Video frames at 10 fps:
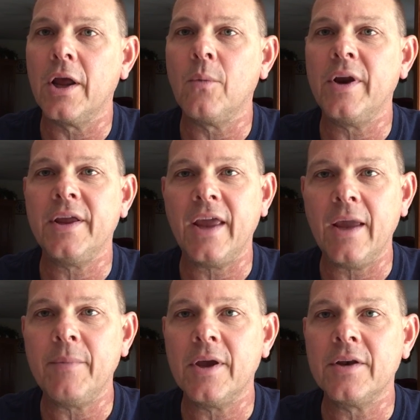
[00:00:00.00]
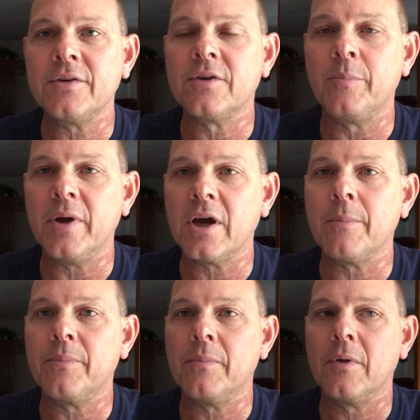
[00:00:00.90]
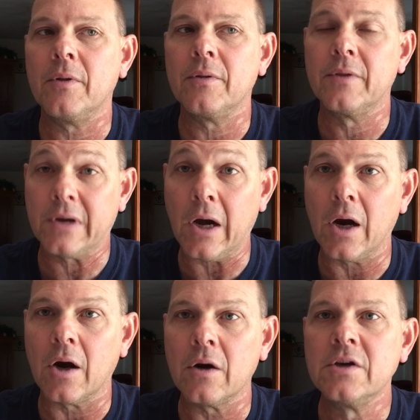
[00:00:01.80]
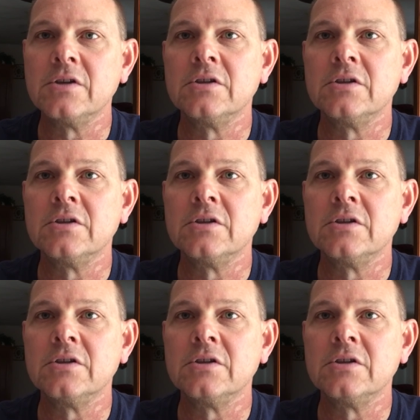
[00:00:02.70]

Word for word: And when he came in to pick up the car,